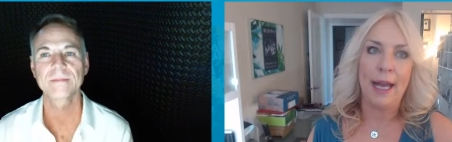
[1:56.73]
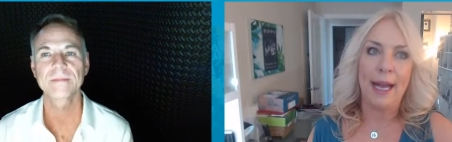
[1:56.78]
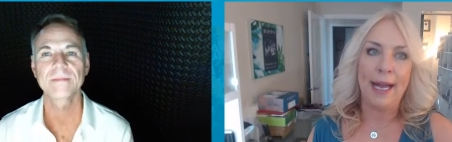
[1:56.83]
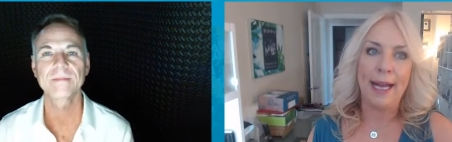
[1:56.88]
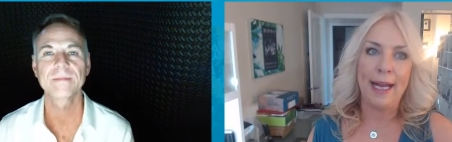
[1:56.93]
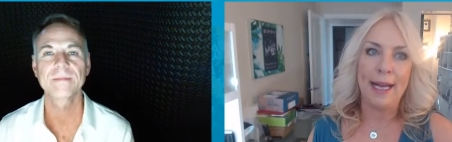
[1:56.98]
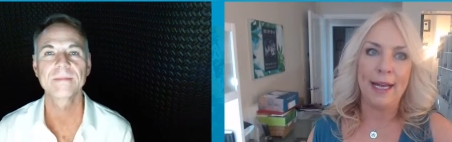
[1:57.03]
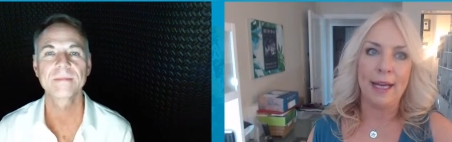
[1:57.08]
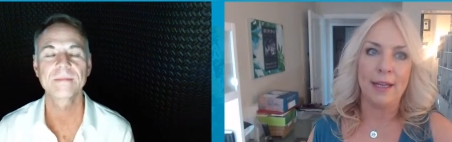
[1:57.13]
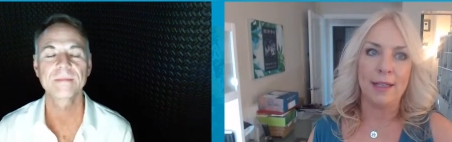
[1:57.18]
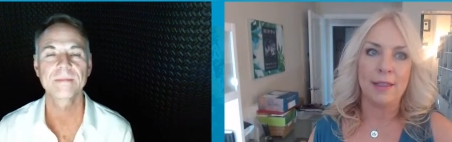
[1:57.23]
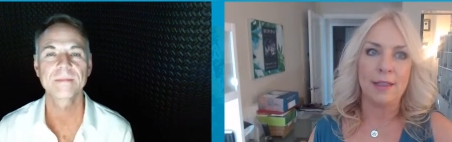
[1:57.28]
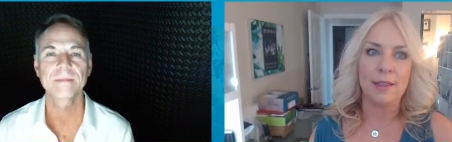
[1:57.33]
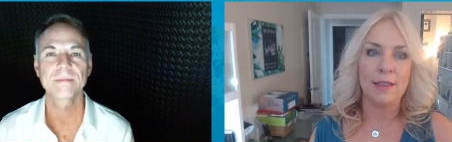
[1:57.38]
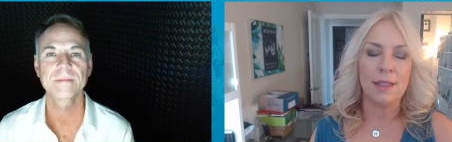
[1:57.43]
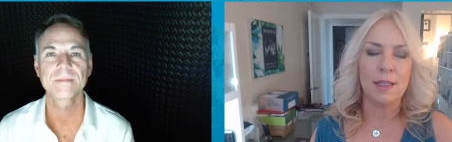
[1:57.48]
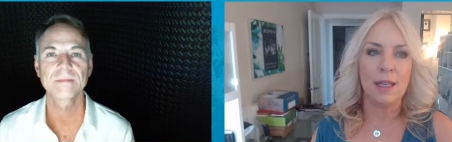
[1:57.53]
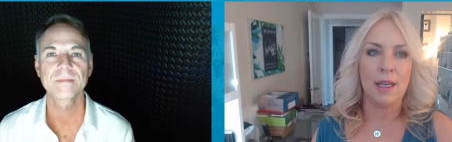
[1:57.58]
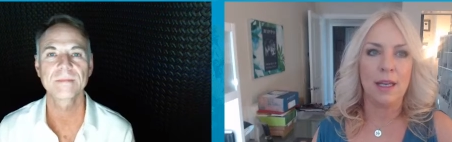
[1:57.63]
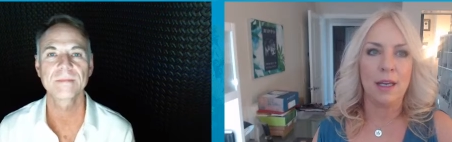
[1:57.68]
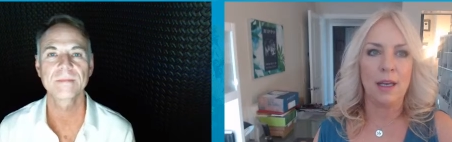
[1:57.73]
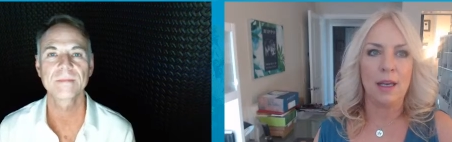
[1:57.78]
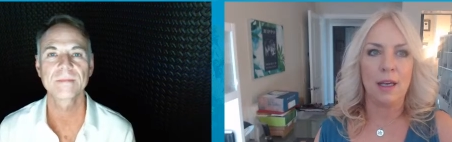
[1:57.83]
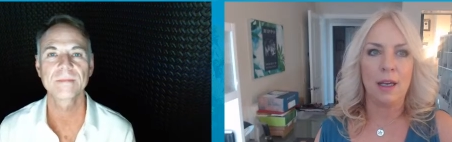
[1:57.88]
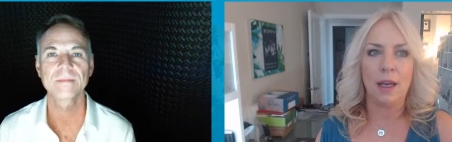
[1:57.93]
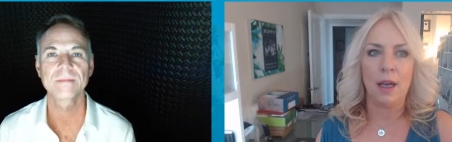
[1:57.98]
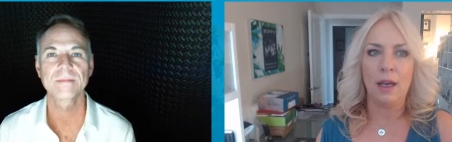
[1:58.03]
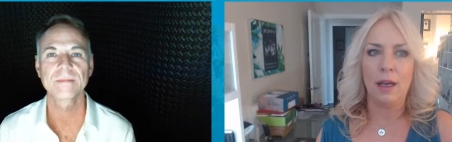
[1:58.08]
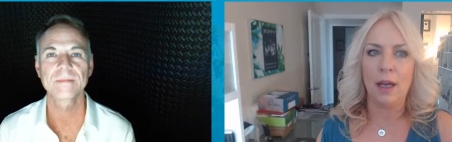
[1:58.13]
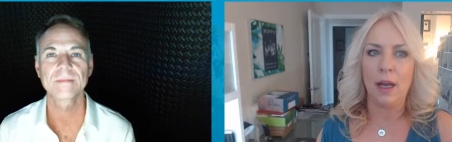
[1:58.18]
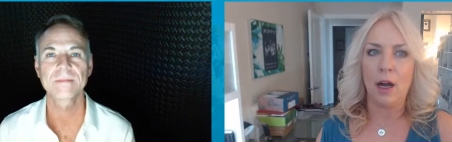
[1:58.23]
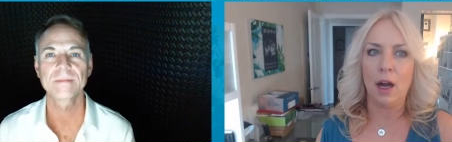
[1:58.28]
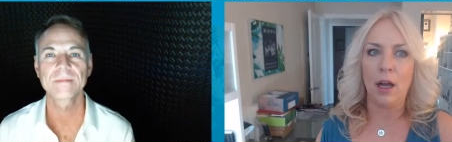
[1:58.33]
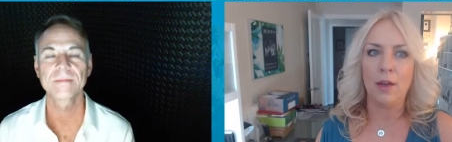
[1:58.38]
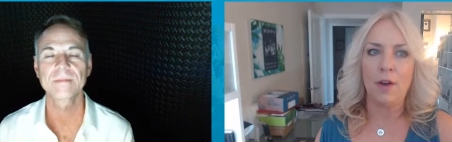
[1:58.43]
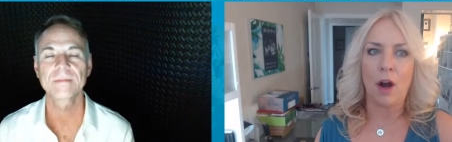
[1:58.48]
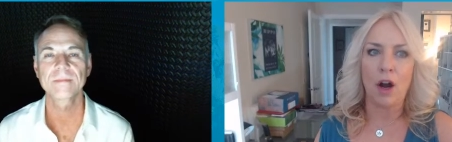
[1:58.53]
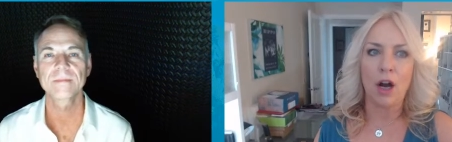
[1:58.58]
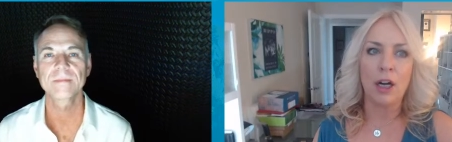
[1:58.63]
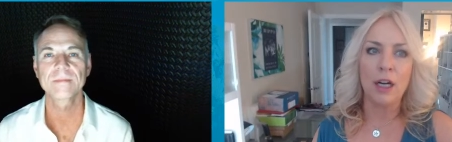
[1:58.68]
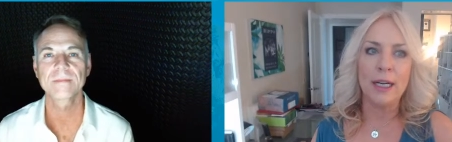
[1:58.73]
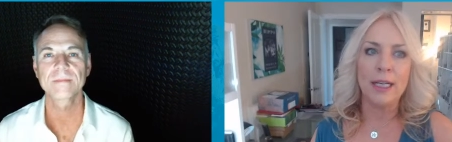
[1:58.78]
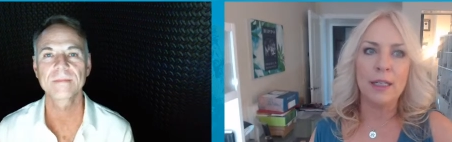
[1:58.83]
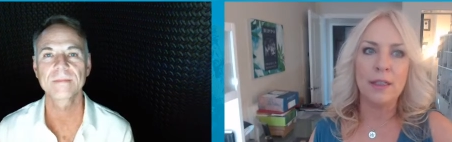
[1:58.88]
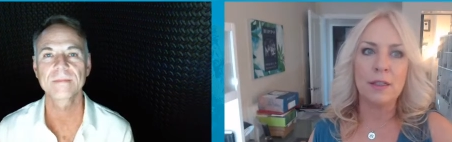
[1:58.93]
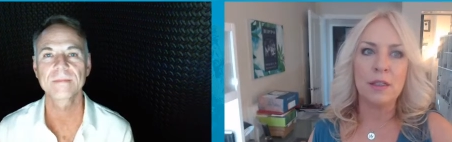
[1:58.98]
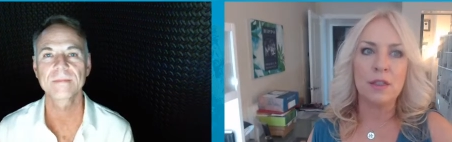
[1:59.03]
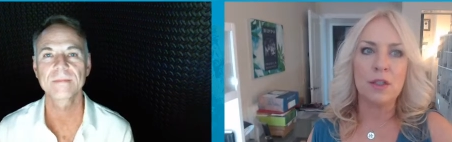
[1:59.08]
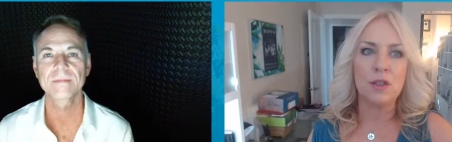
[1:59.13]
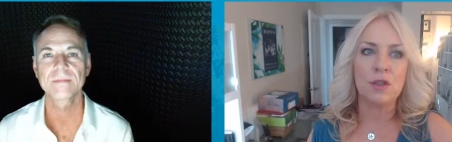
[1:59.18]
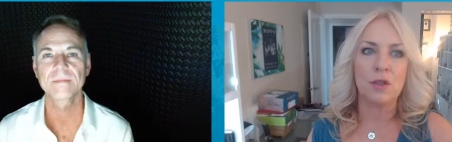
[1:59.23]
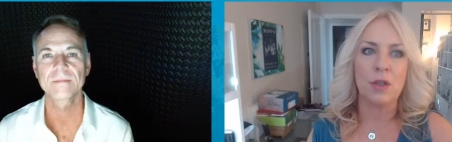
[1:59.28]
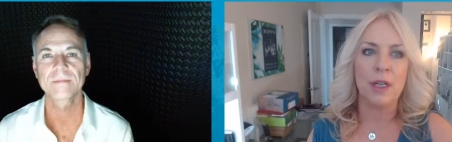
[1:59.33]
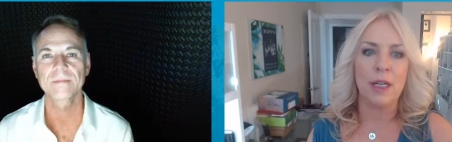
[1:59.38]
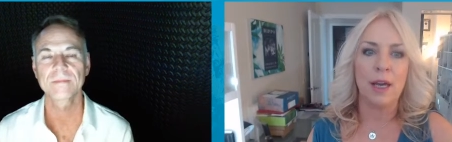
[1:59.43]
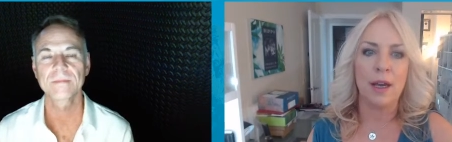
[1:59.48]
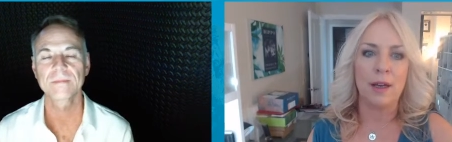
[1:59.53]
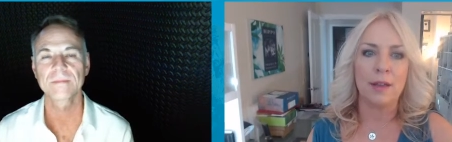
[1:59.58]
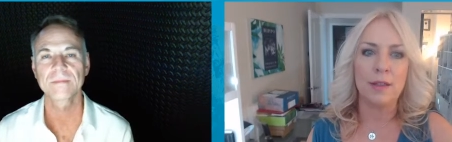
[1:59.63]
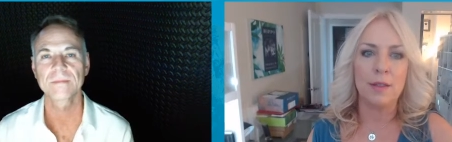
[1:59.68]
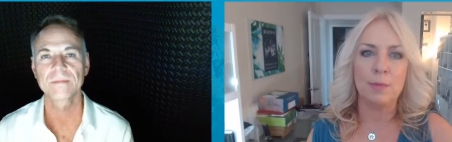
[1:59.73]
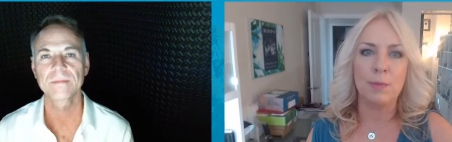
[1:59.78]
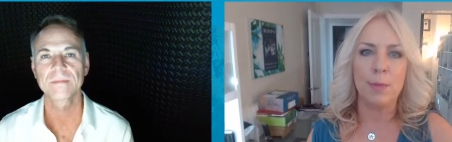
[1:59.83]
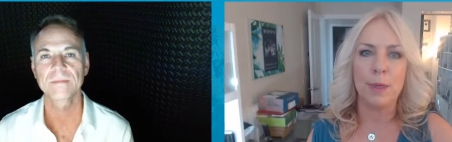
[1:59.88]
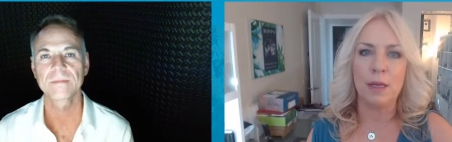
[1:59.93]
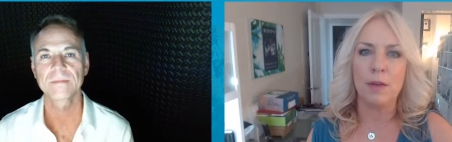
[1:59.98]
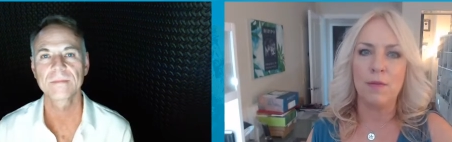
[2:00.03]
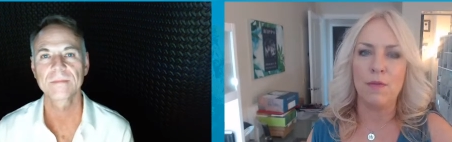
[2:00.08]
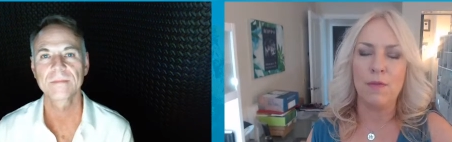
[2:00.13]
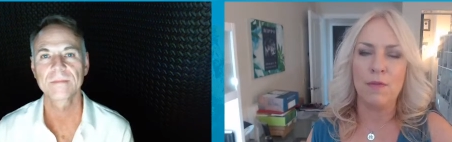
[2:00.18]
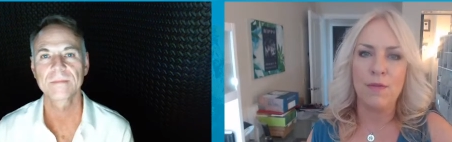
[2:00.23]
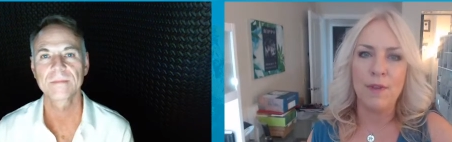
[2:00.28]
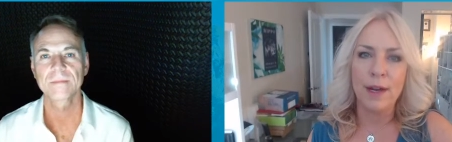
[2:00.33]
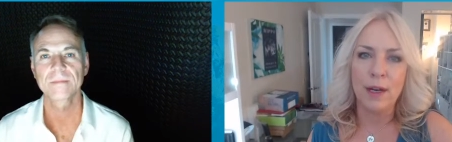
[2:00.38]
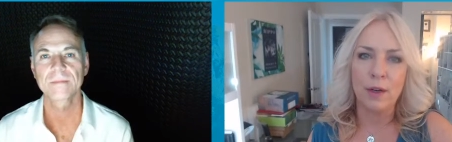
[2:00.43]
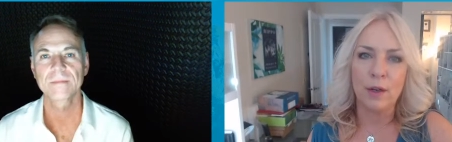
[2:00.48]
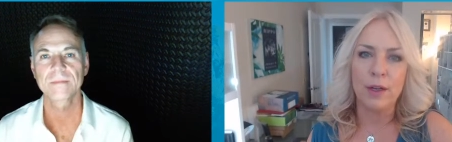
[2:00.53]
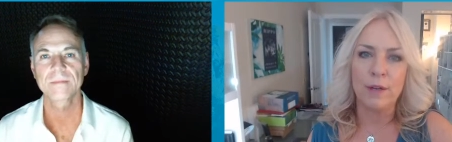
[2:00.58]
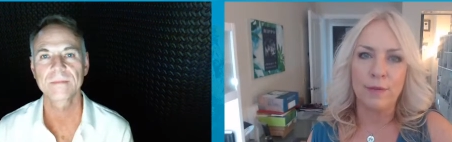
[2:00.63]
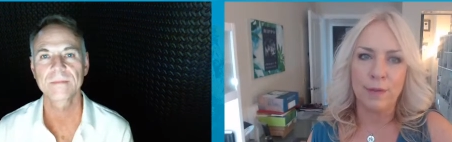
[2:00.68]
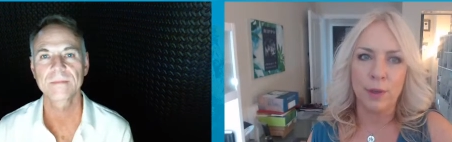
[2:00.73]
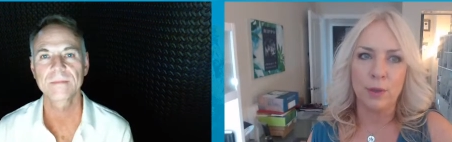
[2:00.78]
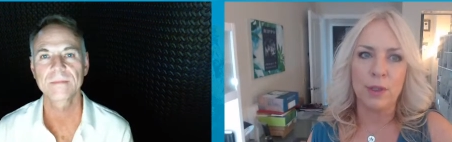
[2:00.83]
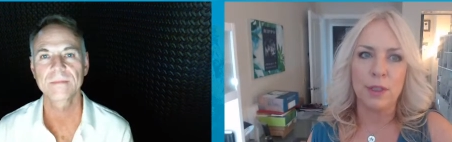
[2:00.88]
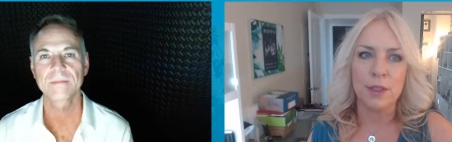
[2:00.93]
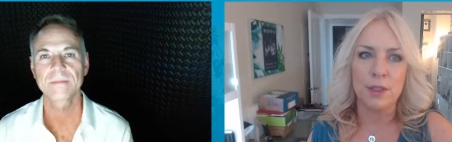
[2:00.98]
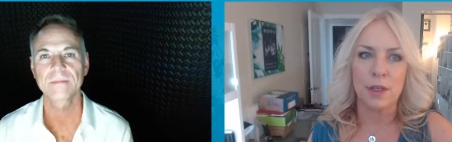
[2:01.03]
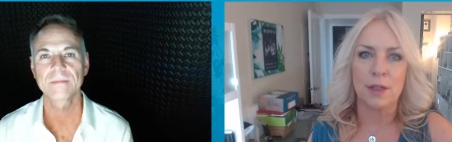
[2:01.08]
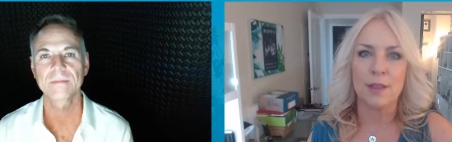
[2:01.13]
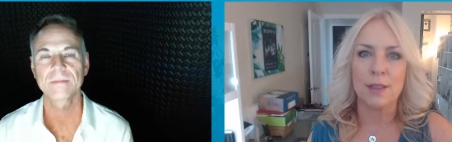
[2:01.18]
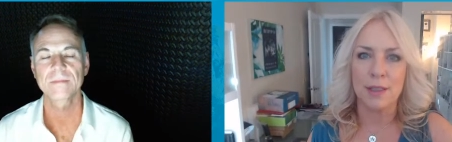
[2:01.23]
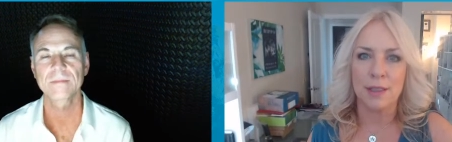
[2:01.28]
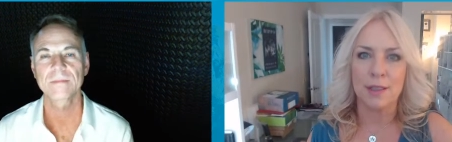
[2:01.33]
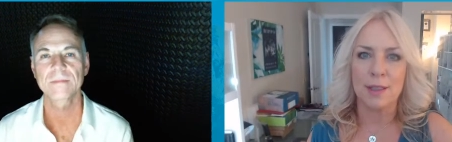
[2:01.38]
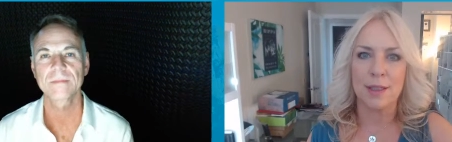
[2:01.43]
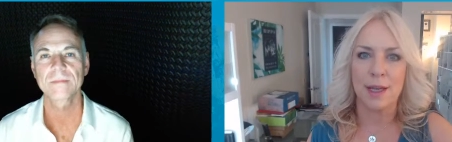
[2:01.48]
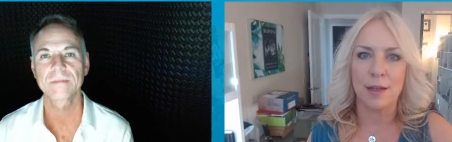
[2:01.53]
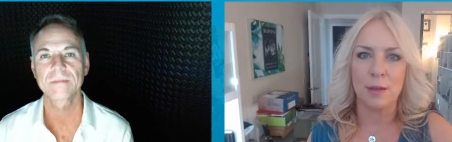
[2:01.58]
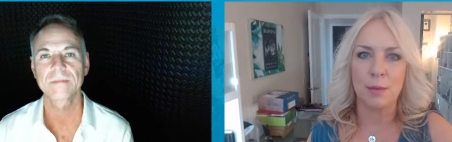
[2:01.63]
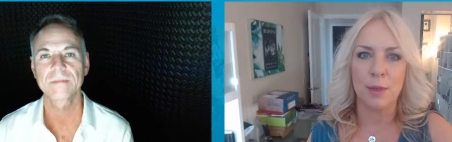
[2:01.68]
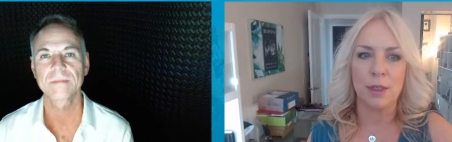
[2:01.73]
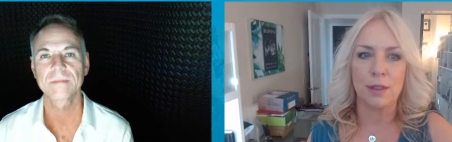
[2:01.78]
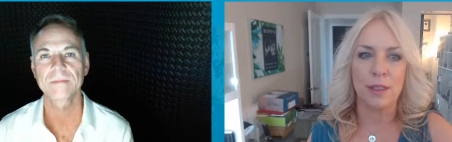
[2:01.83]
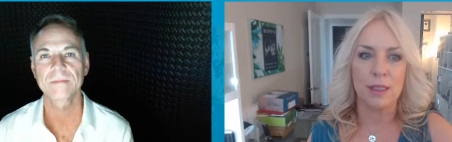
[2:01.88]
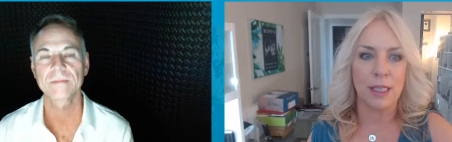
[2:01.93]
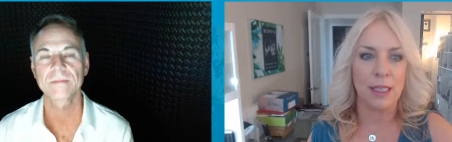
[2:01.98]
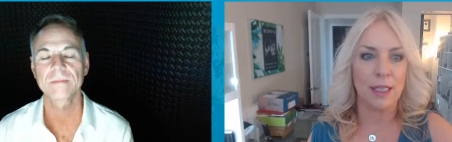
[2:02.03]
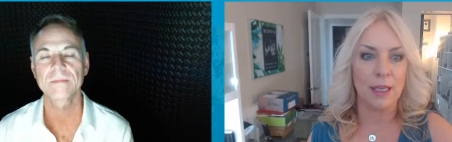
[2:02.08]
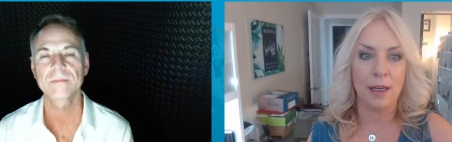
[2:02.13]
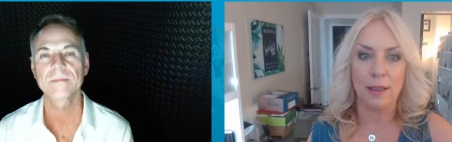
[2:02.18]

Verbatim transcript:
Speaker 1: And our industry has been very focused on sustainability.